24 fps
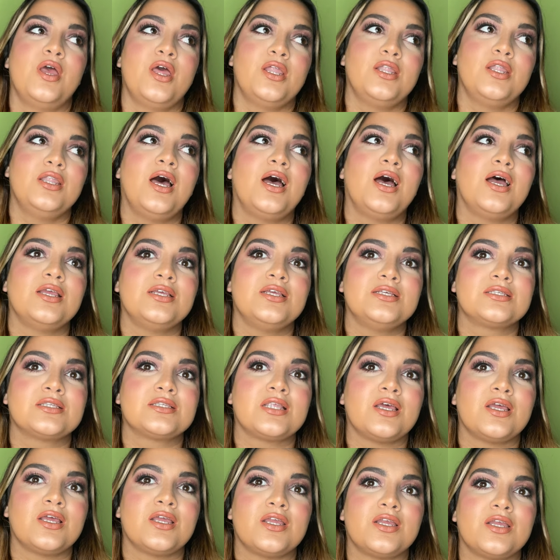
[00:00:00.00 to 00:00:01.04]
That is
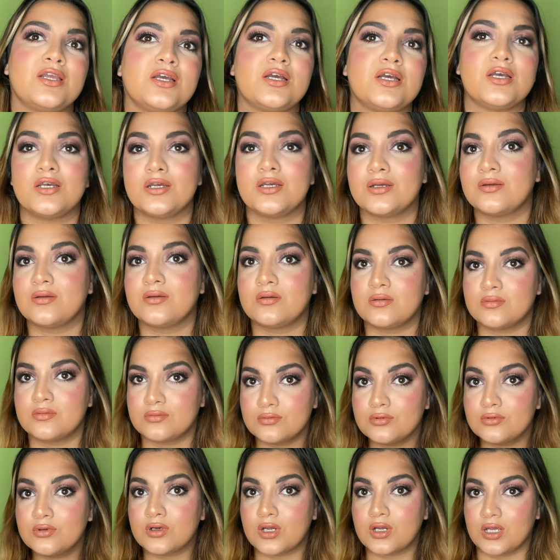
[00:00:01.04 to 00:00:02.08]
like
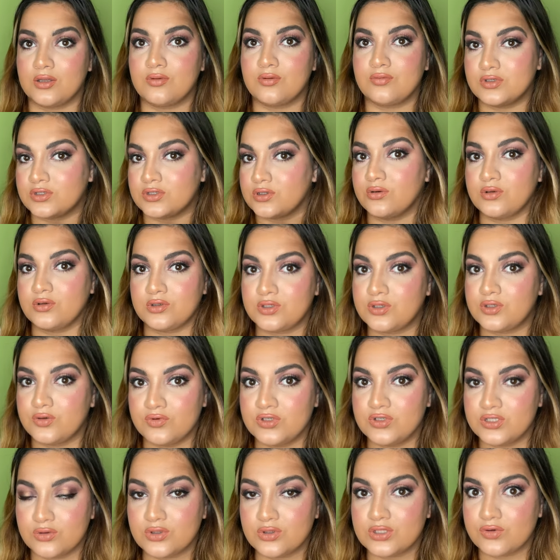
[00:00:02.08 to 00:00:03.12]
look at the results. The
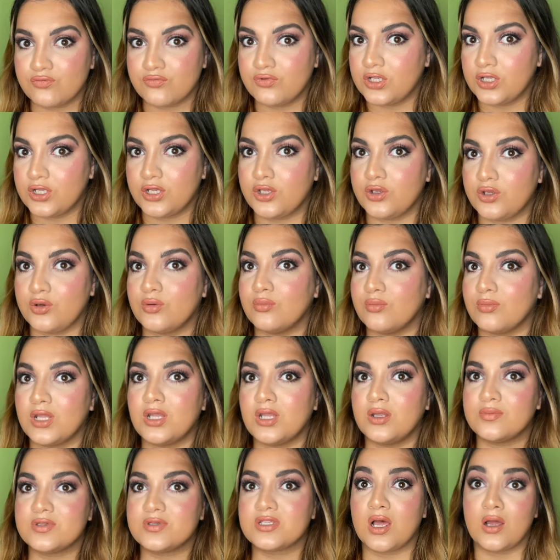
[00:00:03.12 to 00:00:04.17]
results are really cute. My
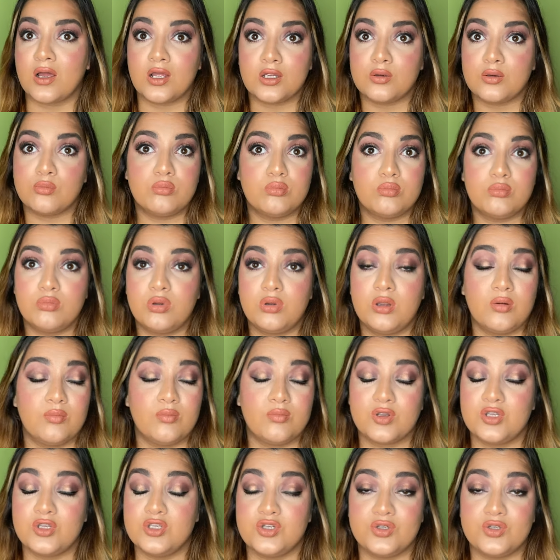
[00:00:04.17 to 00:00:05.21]
lips are plump
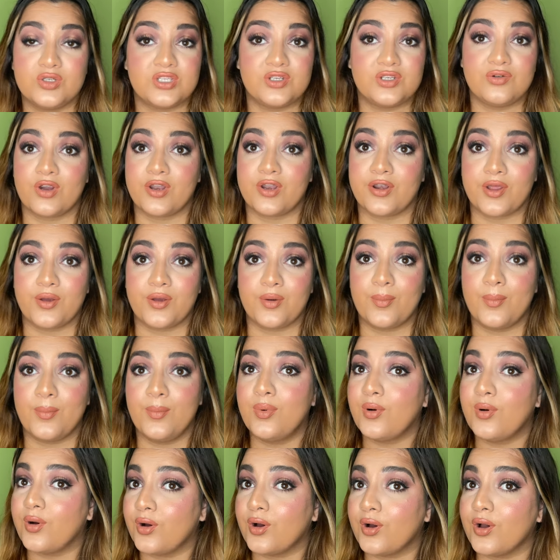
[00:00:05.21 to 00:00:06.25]
and juicy right now,
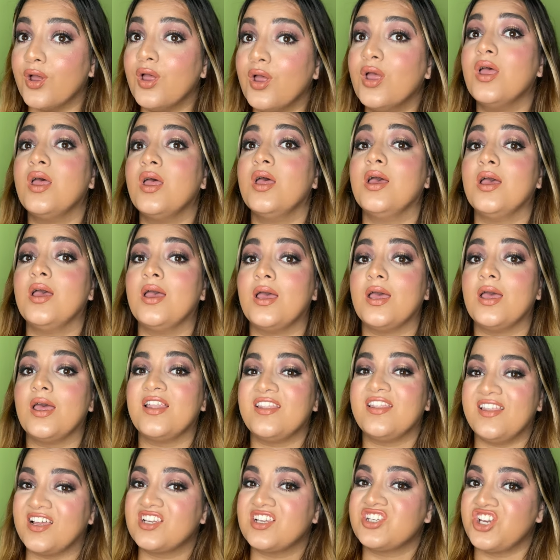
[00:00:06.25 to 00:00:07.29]
but
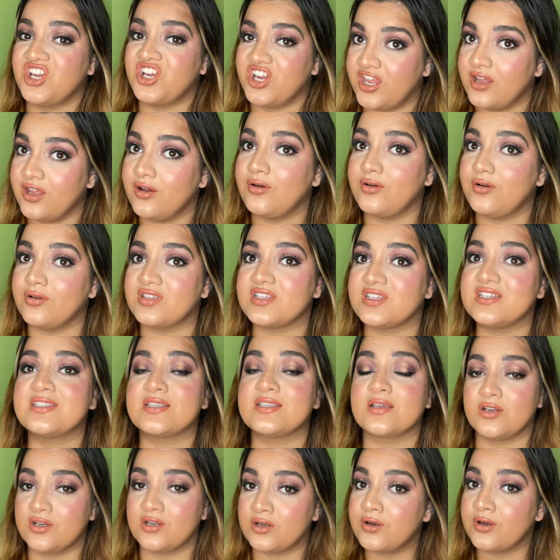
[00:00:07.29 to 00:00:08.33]
that shit kills. It's
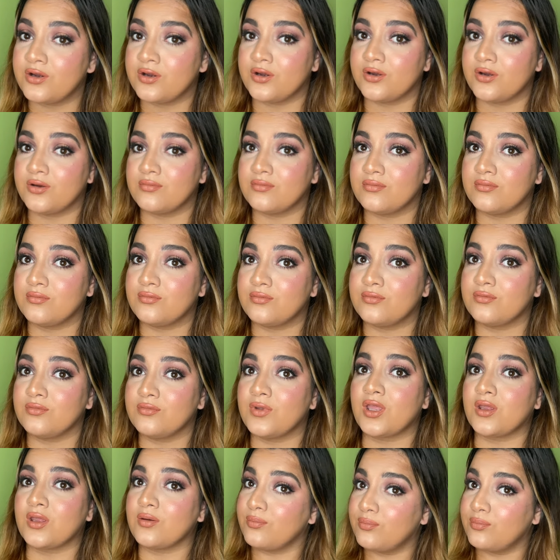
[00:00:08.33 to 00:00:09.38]
gonna hurt.
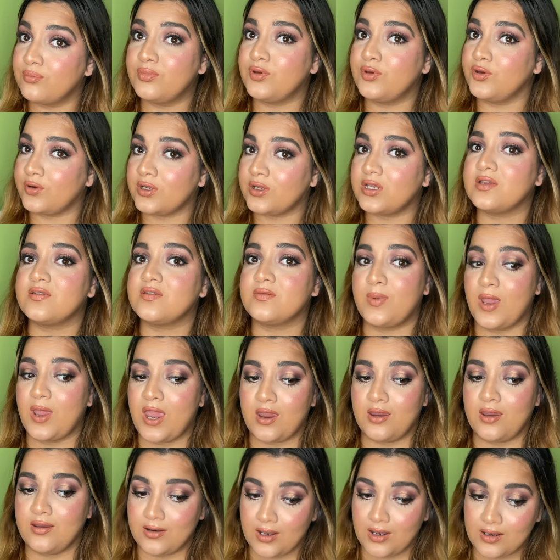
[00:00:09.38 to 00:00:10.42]
Like beauty is
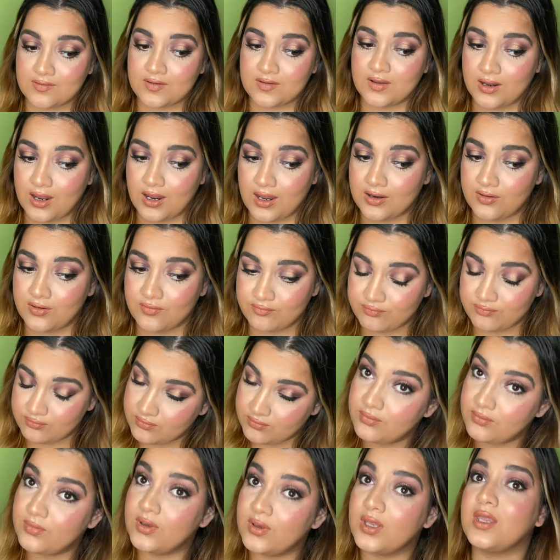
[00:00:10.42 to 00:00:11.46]
pain. That's the kind of
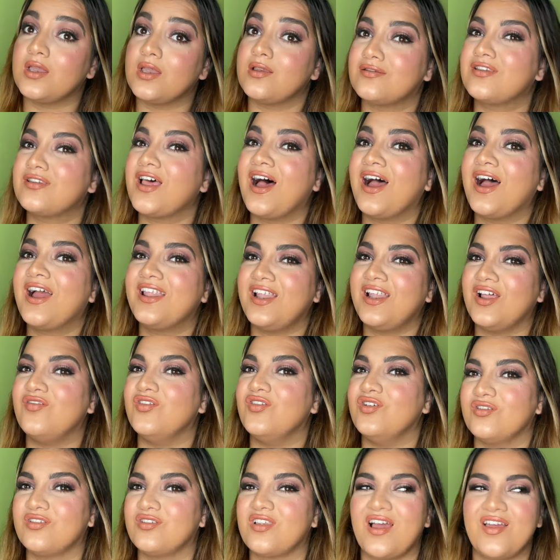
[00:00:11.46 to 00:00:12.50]
it's high
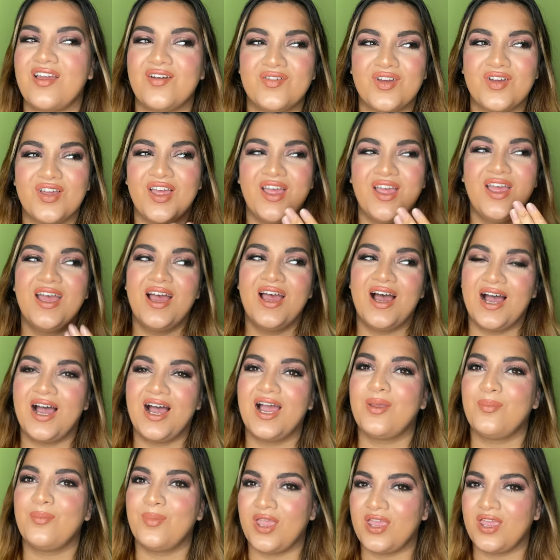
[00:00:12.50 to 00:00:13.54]
levels. I have a high
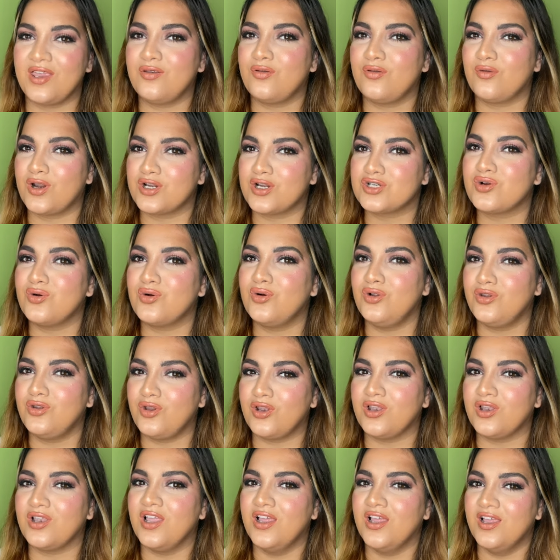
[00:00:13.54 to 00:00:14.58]
pain threshold
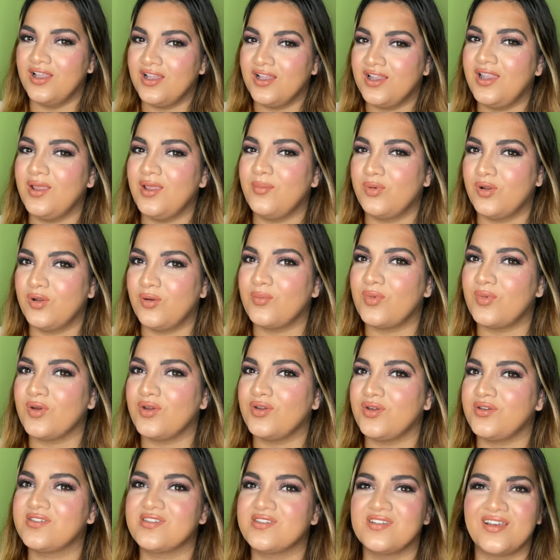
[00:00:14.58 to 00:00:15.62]
on lip
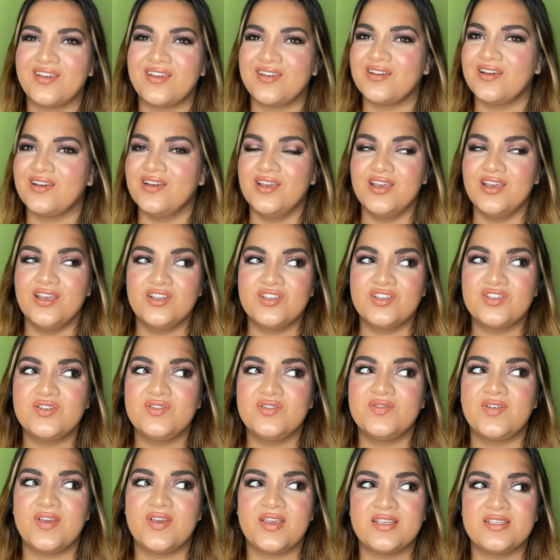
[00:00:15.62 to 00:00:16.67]
plumpers like Too
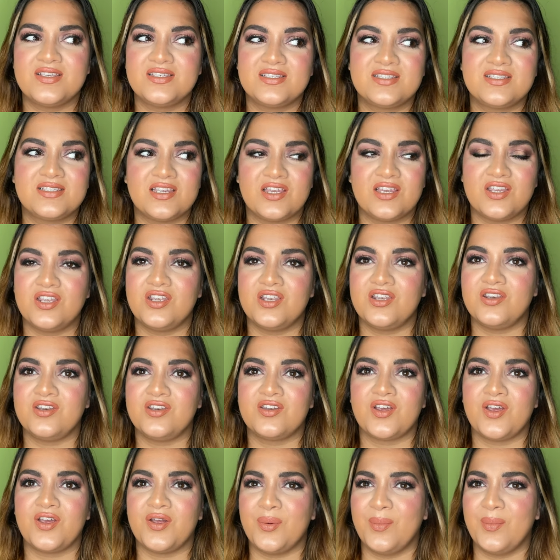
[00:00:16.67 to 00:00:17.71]
Faced and
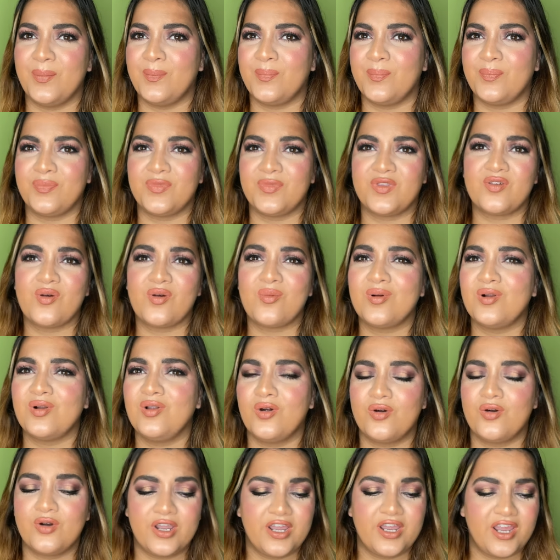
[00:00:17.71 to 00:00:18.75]
um, Soap and
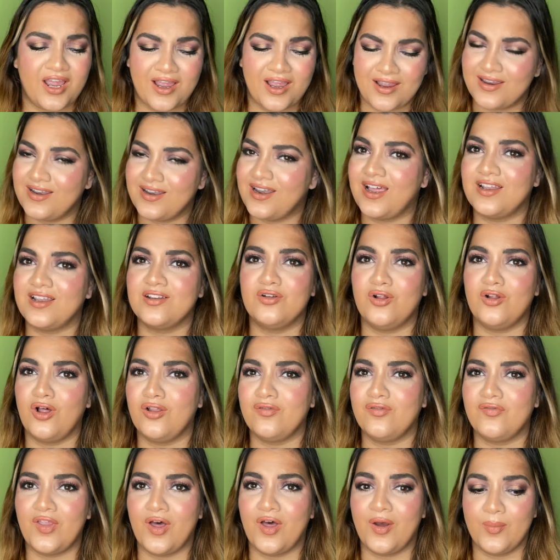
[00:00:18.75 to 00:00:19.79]
Glory. I can handle all
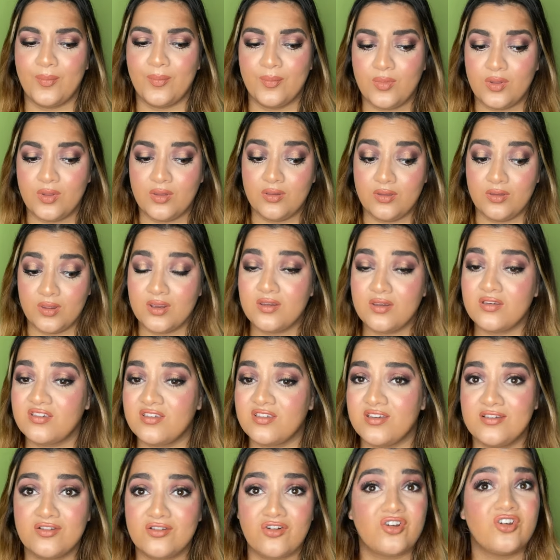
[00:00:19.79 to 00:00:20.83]
of that. This
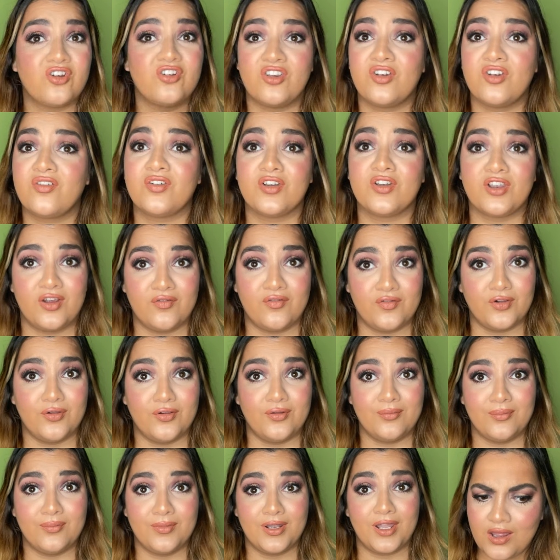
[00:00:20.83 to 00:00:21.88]
is on a different level.